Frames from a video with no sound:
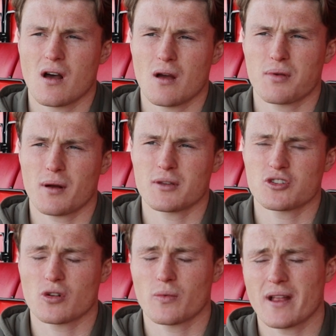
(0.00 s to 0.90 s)
I probably
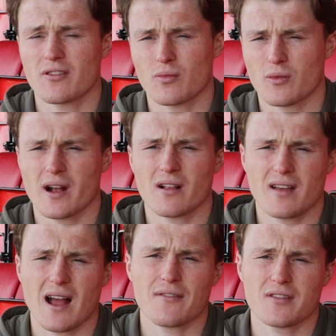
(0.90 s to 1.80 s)
should have went somewhere else
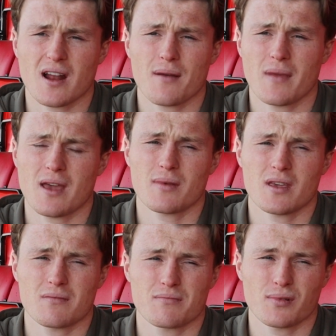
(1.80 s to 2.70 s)
after that
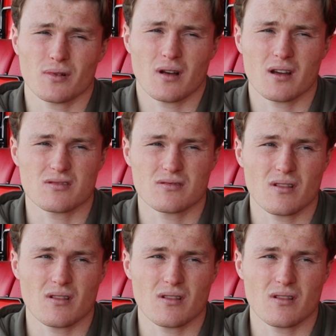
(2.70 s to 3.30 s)
maybe, but I,